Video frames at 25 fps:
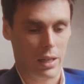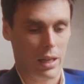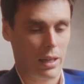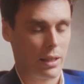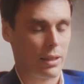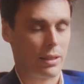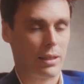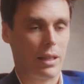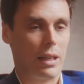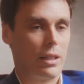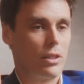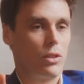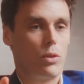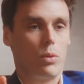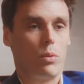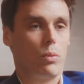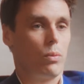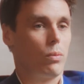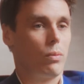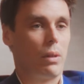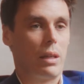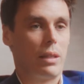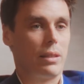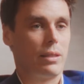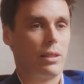as
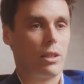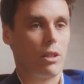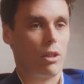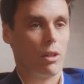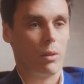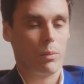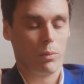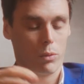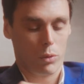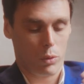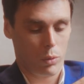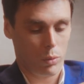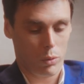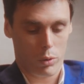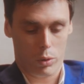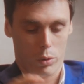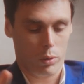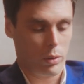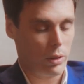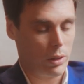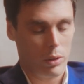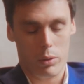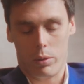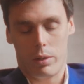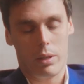he comes to you.
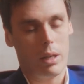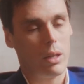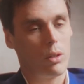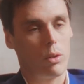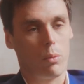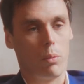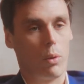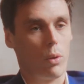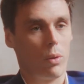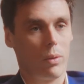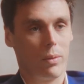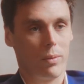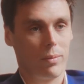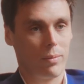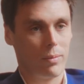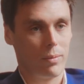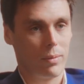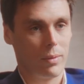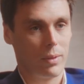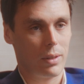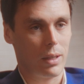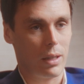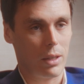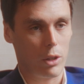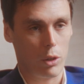You take the ball.
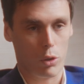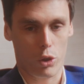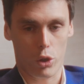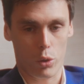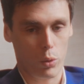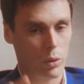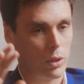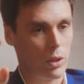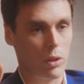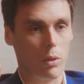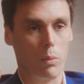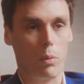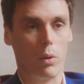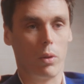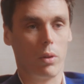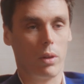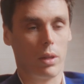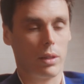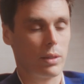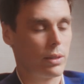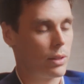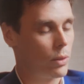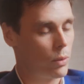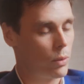You shoot in the ball. I say,